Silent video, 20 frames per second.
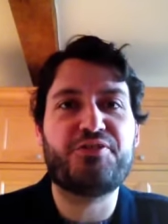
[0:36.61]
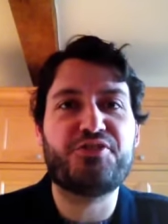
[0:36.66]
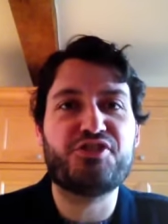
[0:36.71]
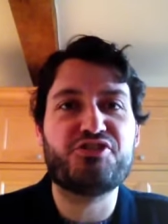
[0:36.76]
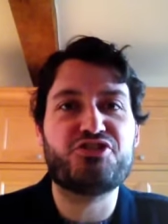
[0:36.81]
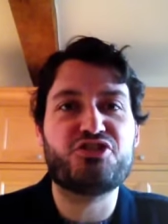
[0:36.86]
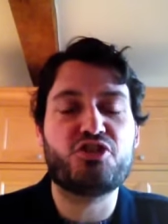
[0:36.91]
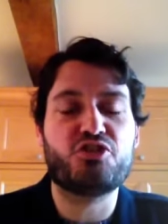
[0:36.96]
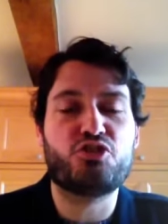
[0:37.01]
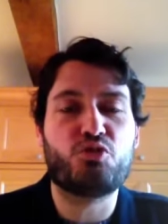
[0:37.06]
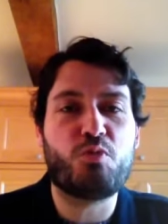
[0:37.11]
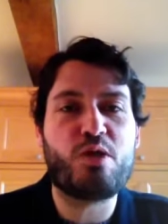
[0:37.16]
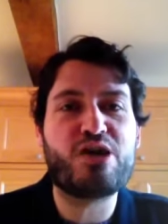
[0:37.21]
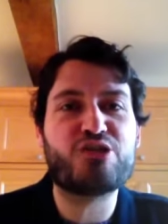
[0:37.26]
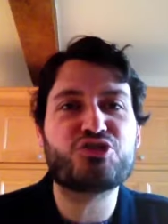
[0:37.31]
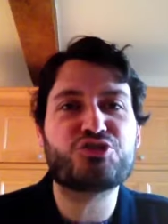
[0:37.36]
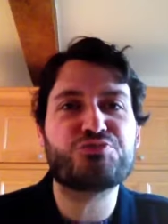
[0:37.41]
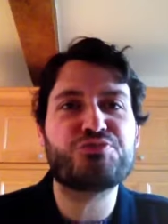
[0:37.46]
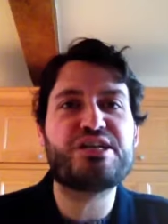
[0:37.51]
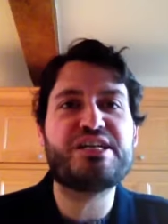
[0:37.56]
the, the
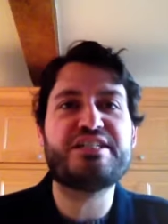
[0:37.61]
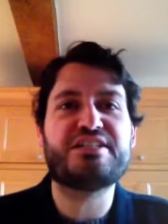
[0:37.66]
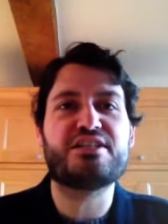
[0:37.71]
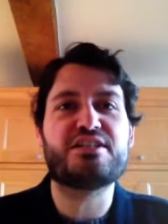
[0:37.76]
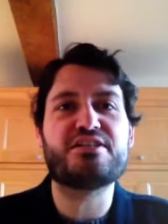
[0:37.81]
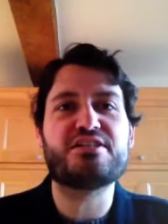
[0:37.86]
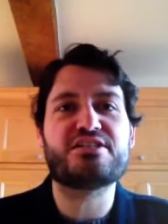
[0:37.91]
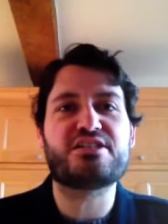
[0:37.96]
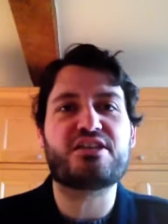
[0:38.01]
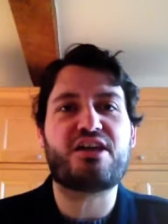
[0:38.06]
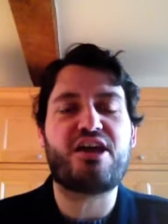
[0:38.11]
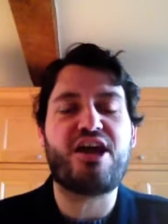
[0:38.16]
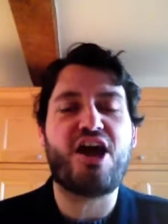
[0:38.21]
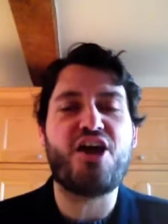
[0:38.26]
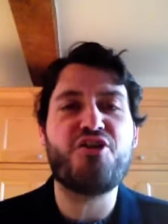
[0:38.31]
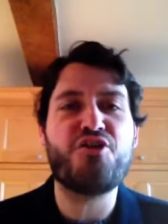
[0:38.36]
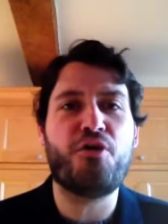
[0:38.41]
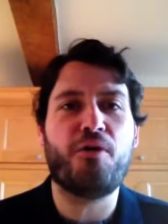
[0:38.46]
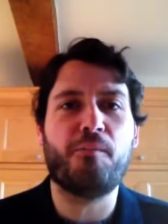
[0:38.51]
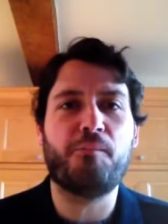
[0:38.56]
Welsh regions are
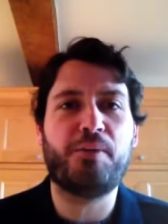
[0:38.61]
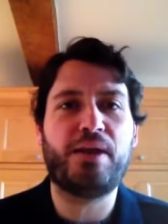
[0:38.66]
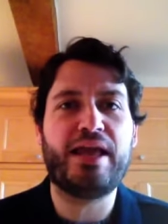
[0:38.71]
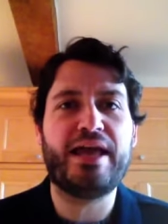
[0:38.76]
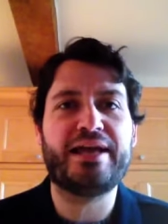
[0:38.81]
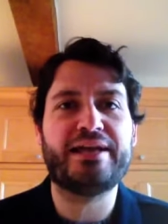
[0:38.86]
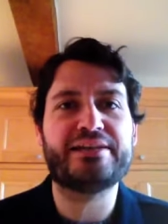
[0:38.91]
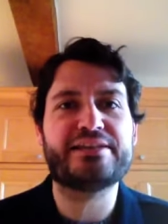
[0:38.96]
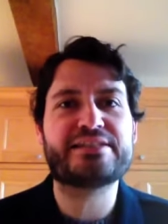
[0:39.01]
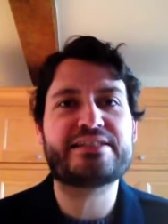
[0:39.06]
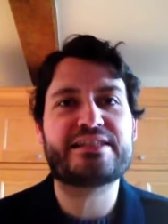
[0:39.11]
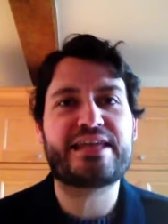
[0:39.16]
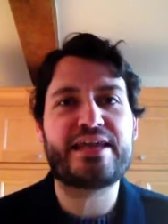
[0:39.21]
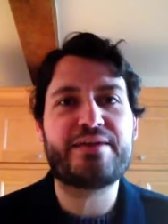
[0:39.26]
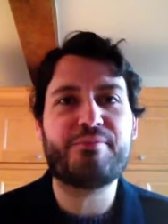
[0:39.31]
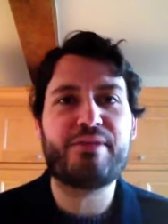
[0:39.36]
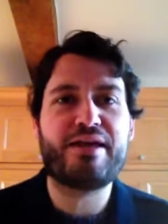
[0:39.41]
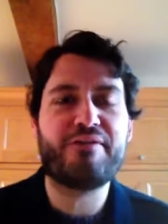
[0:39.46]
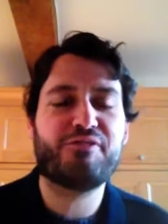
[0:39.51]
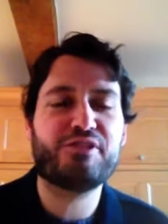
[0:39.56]
not playing at the
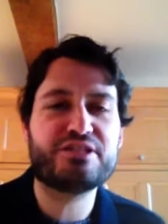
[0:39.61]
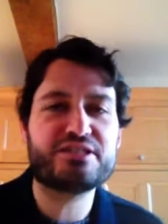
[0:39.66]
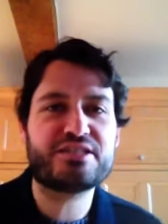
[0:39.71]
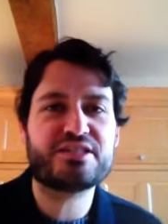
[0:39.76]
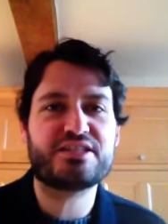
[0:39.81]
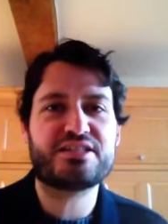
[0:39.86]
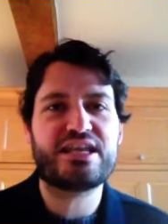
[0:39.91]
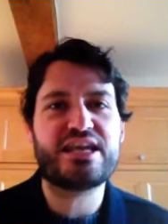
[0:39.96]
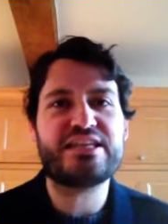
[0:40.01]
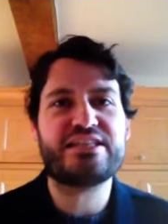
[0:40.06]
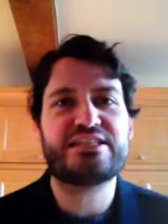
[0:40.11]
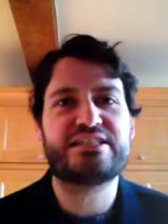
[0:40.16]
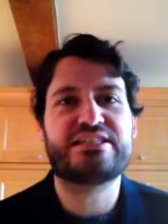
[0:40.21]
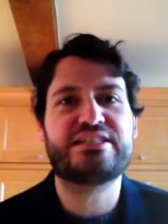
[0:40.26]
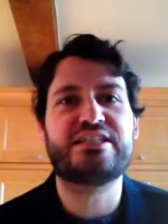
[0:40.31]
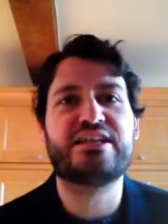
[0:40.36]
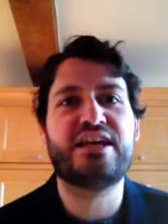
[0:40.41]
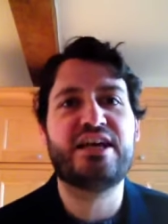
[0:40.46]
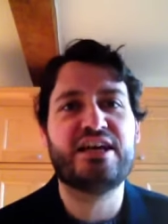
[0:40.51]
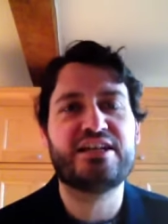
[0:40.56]
same level as the
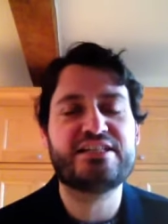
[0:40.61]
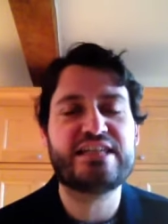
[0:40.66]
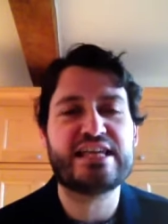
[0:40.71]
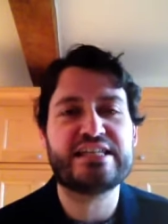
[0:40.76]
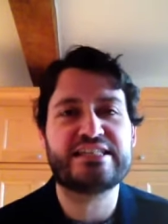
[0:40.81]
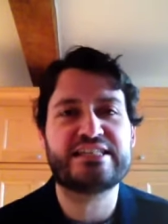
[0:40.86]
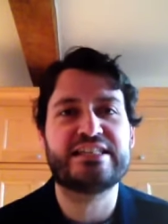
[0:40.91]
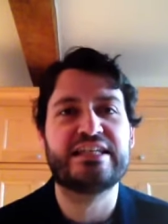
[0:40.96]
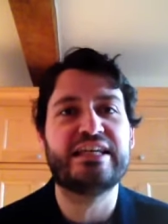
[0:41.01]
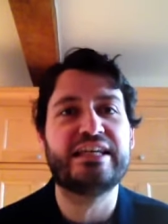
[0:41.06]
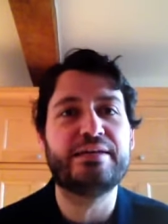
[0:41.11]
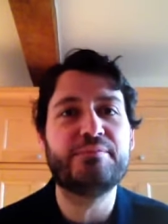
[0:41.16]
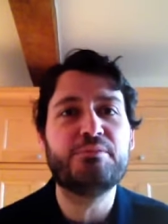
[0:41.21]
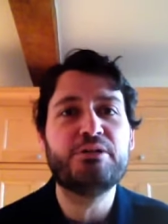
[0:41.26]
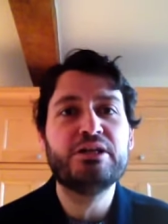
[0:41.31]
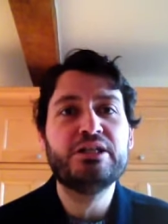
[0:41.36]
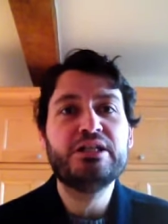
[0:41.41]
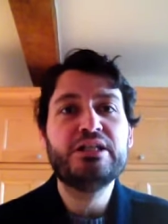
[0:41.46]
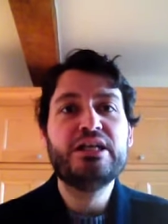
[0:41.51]
Test uh, Test team.